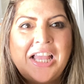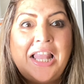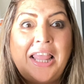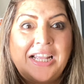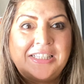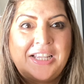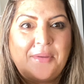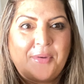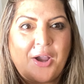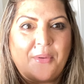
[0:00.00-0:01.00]
Let's
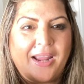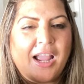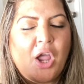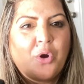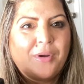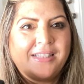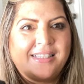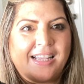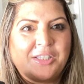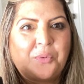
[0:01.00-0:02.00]
keep going.
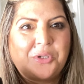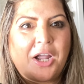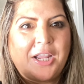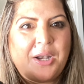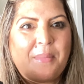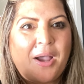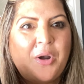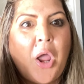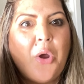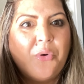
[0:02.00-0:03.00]
Rinseless. We're talking about
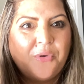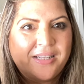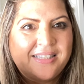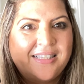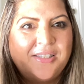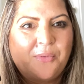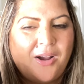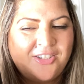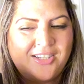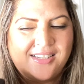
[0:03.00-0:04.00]
rinseless
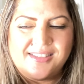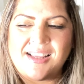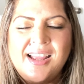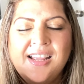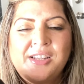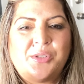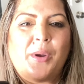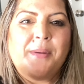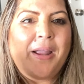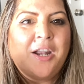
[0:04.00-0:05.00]
washes. So
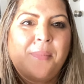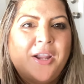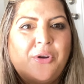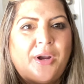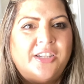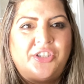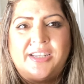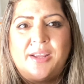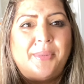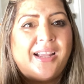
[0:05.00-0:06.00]
I'm in my garage
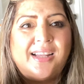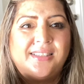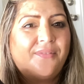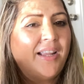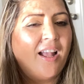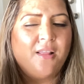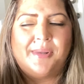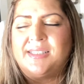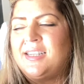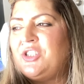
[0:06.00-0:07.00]
today because of the
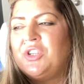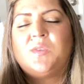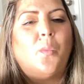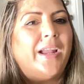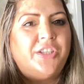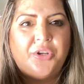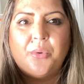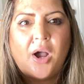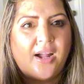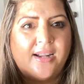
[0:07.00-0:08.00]
elements. It is just way too
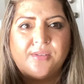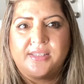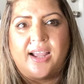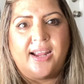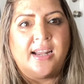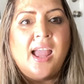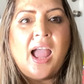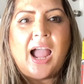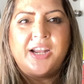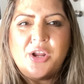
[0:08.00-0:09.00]
hot outside.
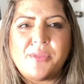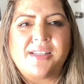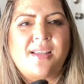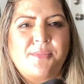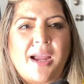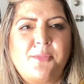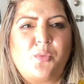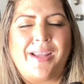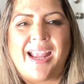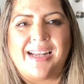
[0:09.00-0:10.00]
I know that sometimes
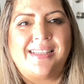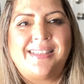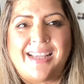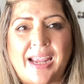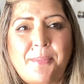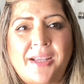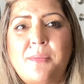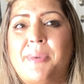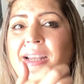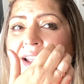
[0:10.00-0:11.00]
we can't escape it,
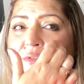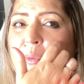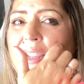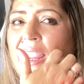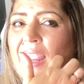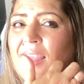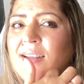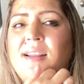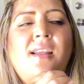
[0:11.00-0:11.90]
but if we can,